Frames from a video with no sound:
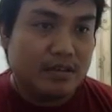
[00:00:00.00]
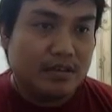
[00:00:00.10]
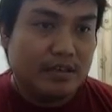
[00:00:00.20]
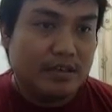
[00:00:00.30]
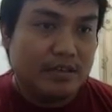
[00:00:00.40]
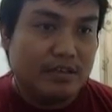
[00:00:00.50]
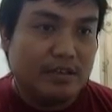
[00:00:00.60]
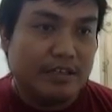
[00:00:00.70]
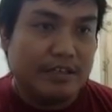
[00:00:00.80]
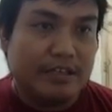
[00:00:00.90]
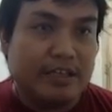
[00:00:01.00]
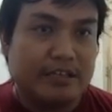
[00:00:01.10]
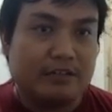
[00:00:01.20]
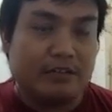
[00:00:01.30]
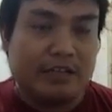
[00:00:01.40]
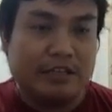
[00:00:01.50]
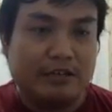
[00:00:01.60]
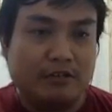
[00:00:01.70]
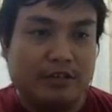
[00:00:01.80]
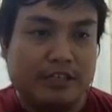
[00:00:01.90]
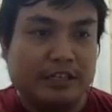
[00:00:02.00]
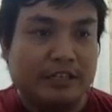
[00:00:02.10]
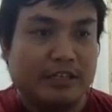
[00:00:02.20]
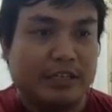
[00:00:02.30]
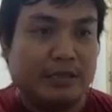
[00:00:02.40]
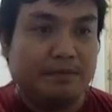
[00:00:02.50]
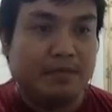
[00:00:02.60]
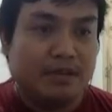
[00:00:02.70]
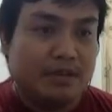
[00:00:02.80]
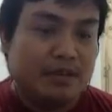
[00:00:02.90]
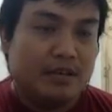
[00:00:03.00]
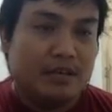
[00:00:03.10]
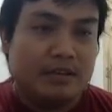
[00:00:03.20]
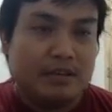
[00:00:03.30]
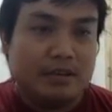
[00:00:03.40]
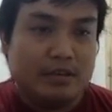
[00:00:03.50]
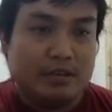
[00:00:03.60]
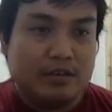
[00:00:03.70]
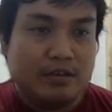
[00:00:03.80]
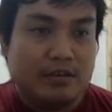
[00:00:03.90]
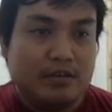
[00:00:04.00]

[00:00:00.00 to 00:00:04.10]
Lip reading: in the generator in the original script, the